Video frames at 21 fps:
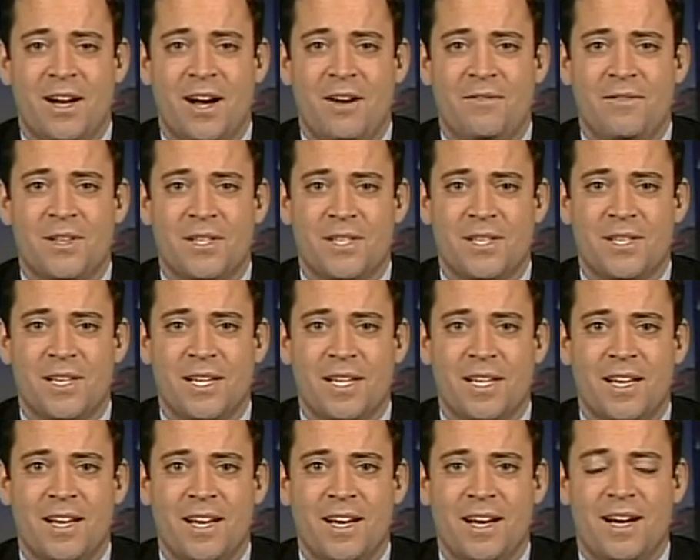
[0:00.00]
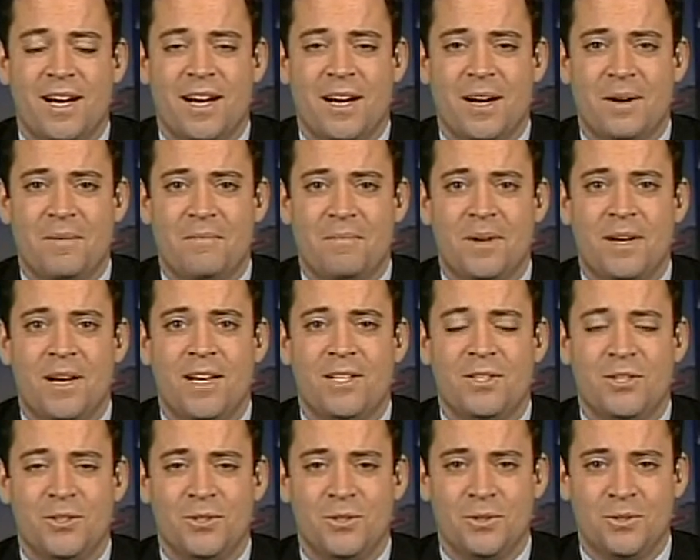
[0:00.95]
obviously, but
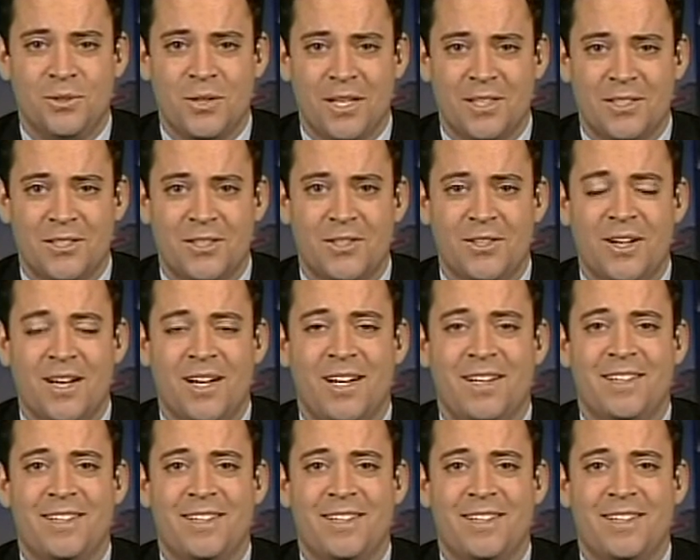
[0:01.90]
I still